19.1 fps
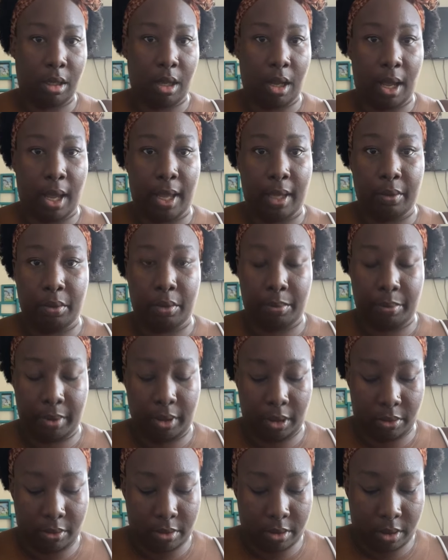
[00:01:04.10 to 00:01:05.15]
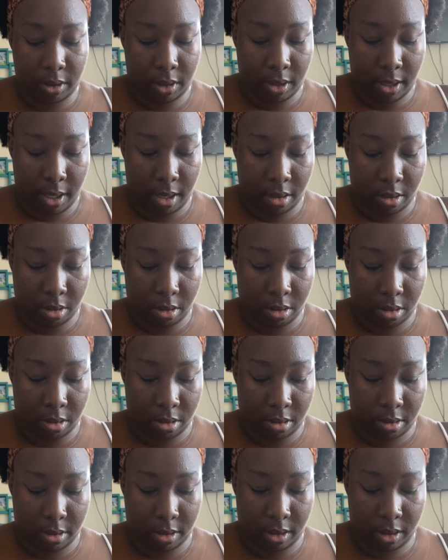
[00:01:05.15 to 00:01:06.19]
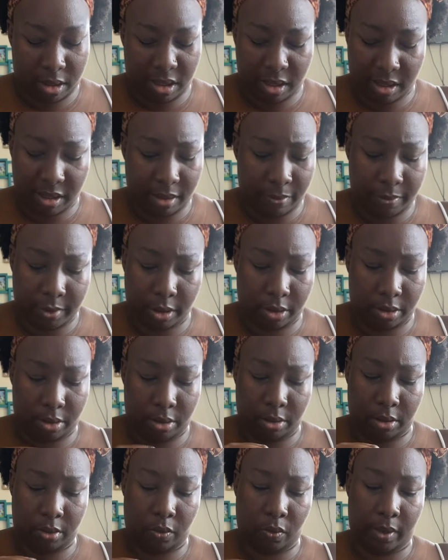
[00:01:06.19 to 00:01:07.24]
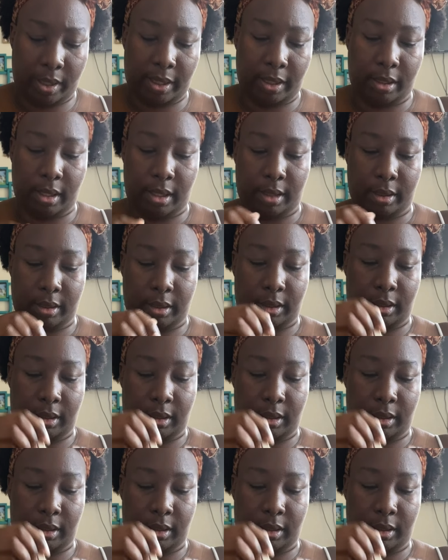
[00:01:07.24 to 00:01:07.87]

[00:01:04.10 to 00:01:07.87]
I will be using alcohol ink because I'm just doing white dots